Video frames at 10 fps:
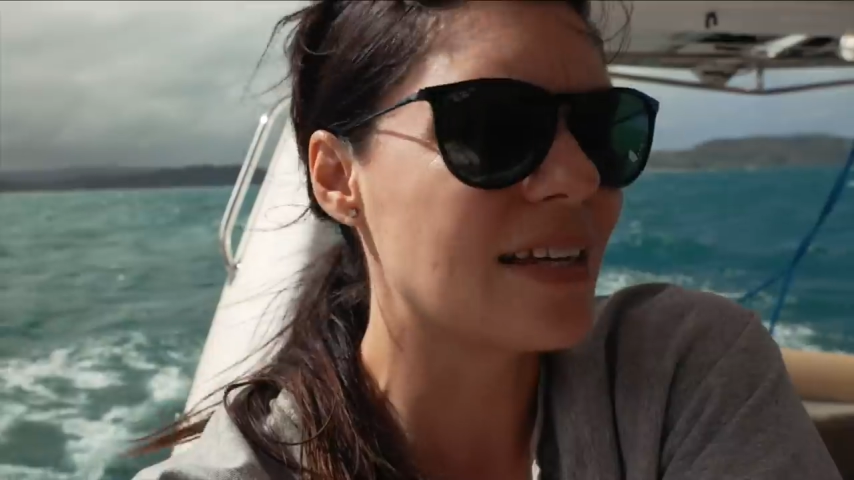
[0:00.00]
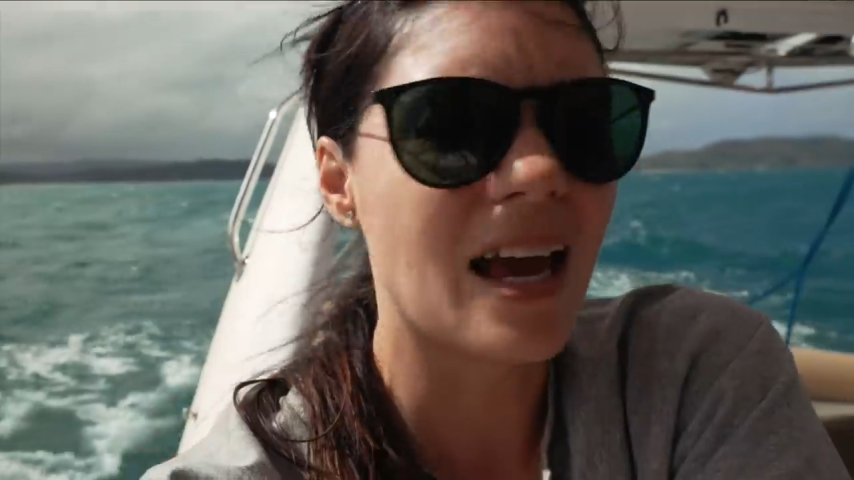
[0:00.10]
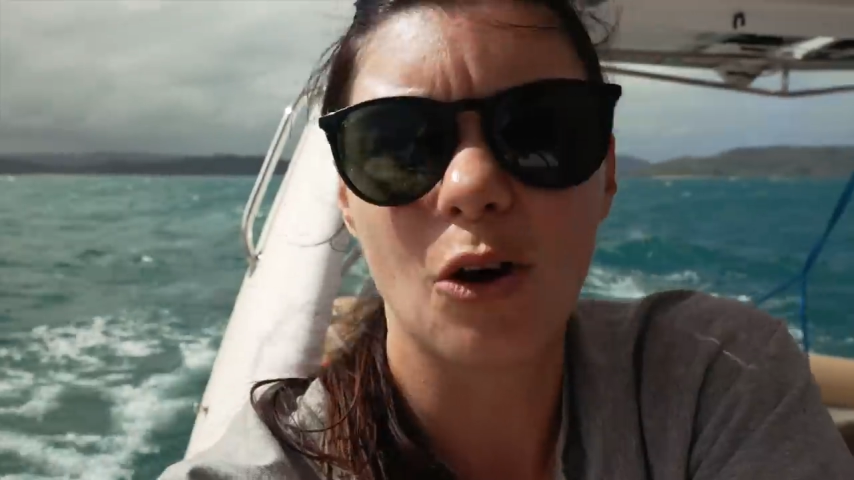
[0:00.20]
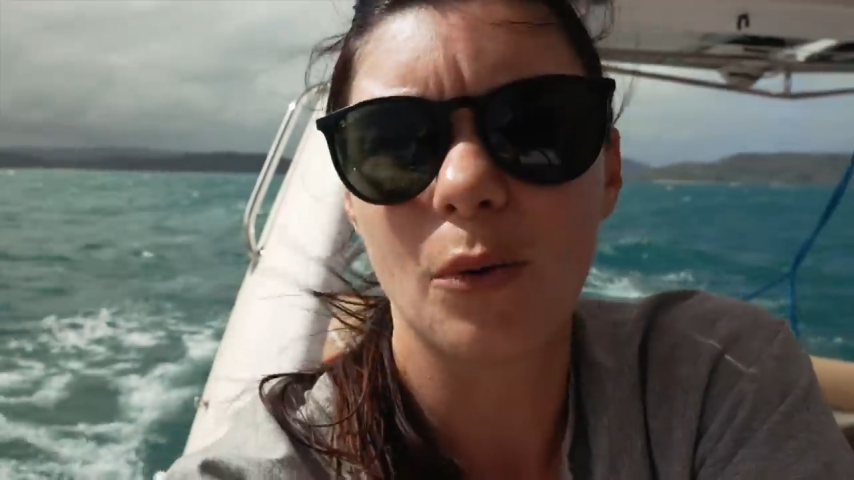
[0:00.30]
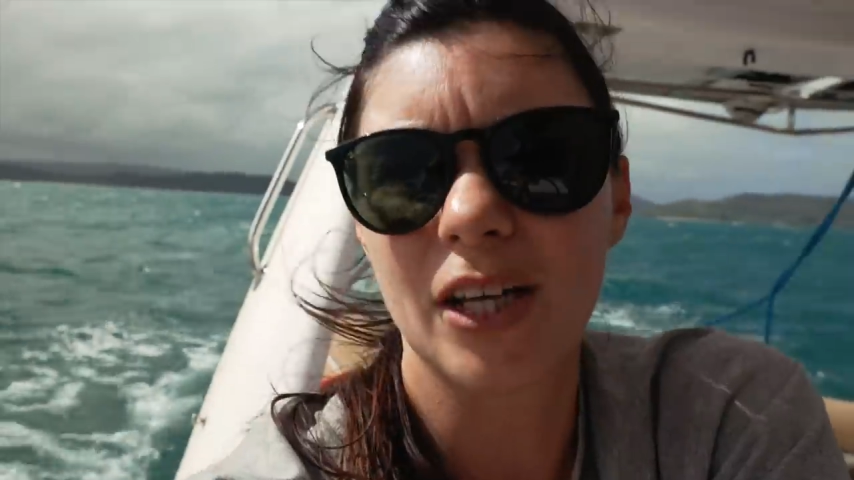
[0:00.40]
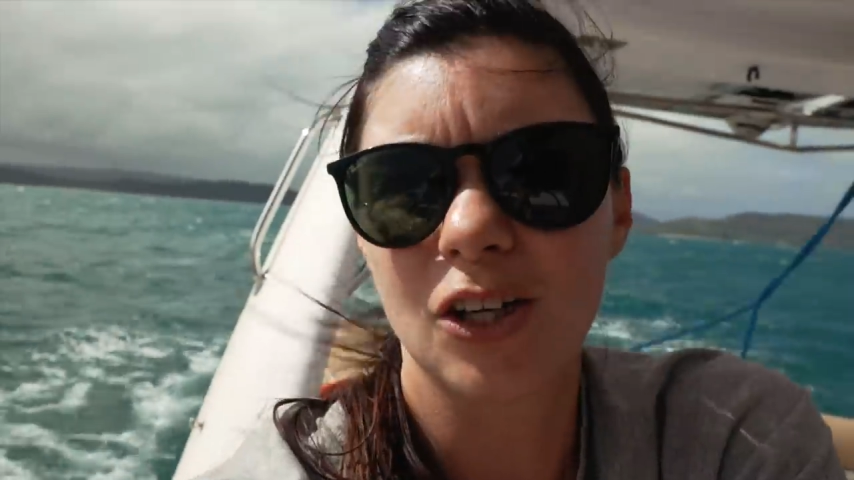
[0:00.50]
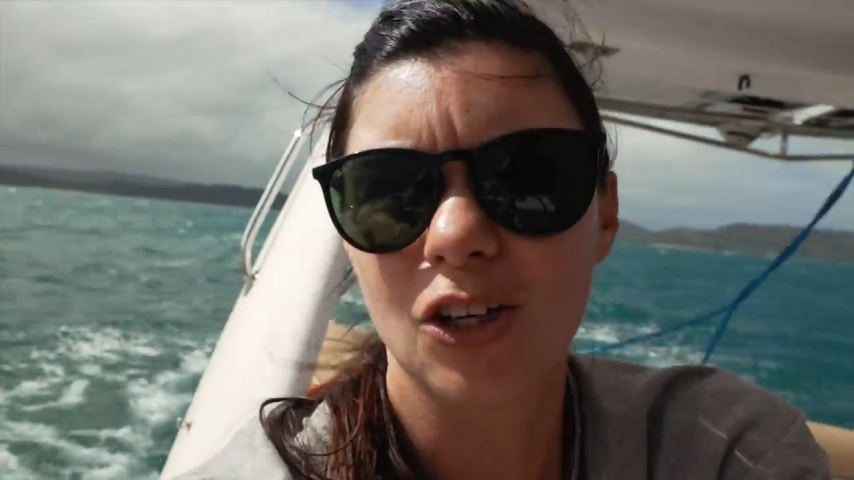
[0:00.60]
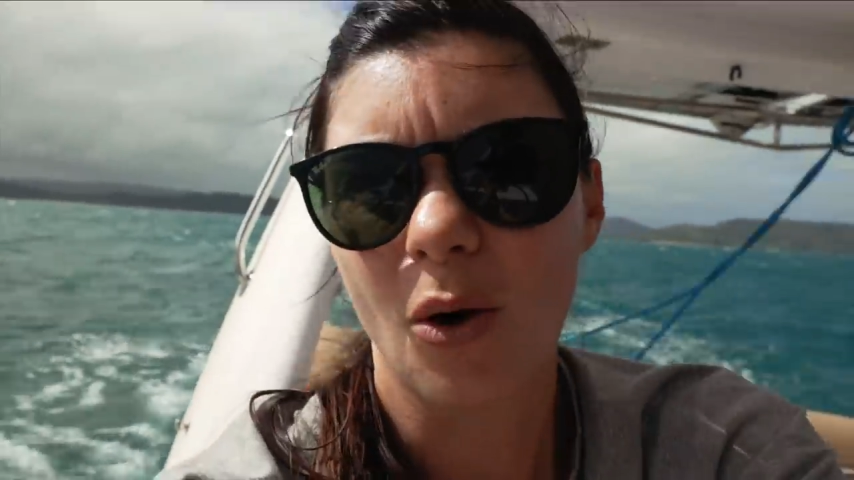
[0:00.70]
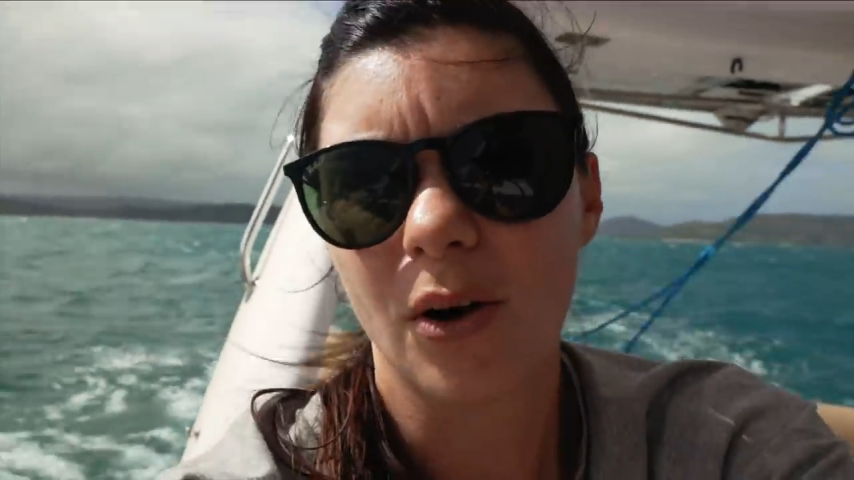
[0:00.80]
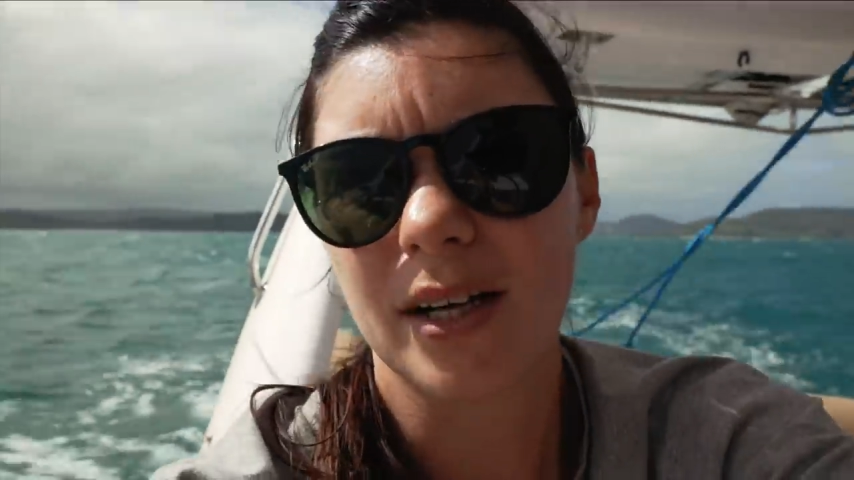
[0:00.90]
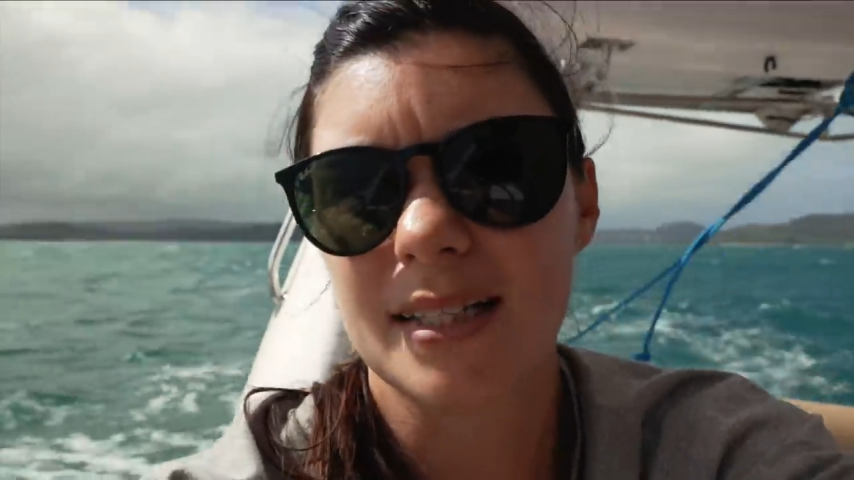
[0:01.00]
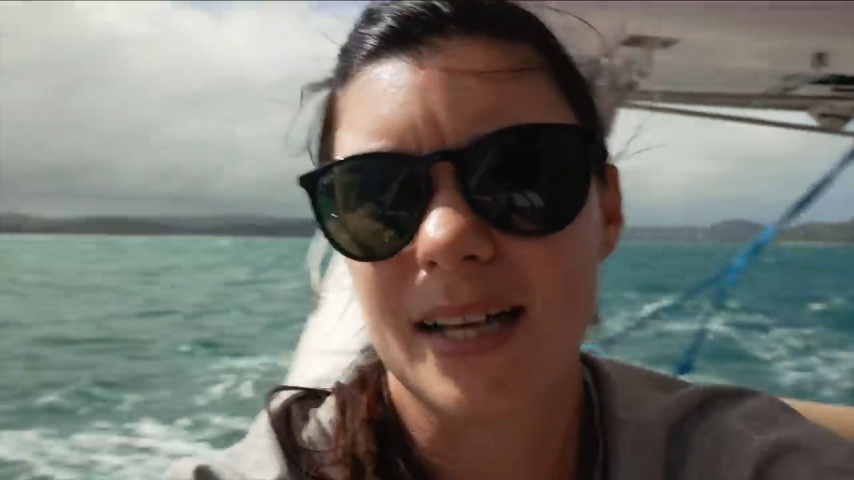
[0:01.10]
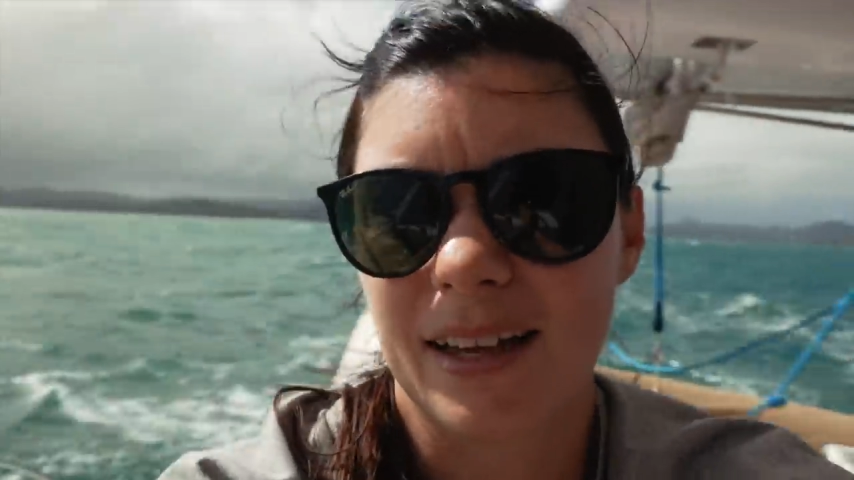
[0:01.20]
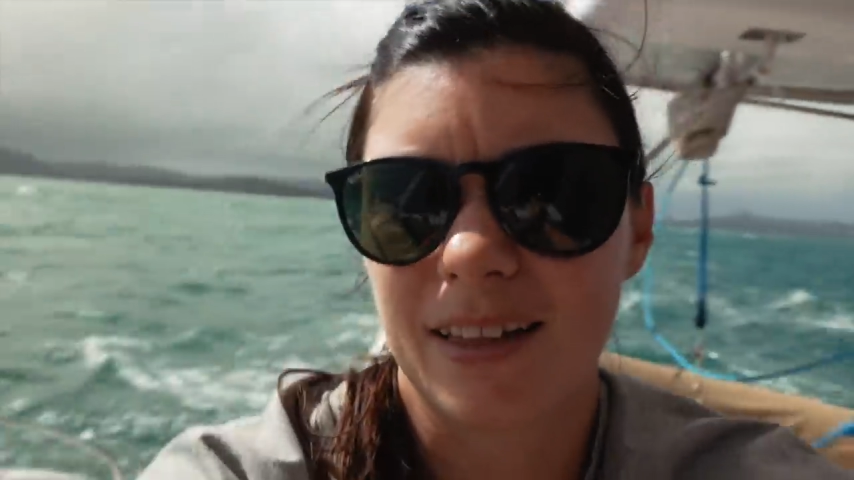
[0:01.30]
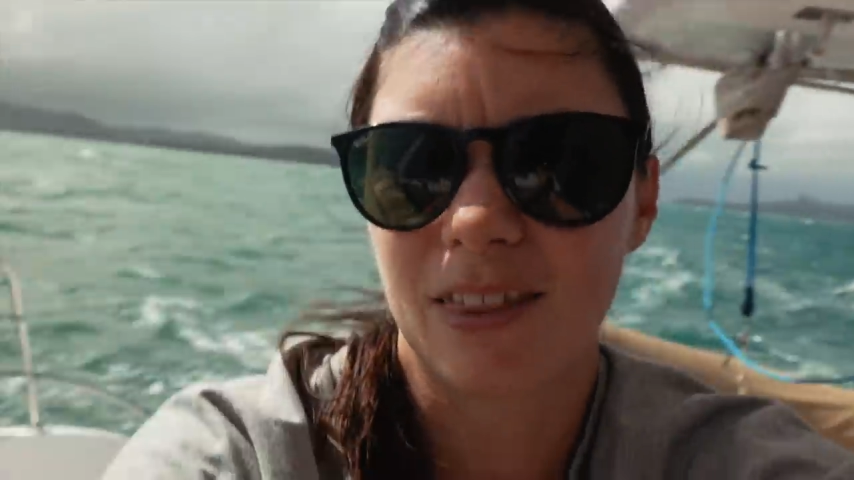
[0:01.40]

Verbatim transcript: Yeah, all we can go on is like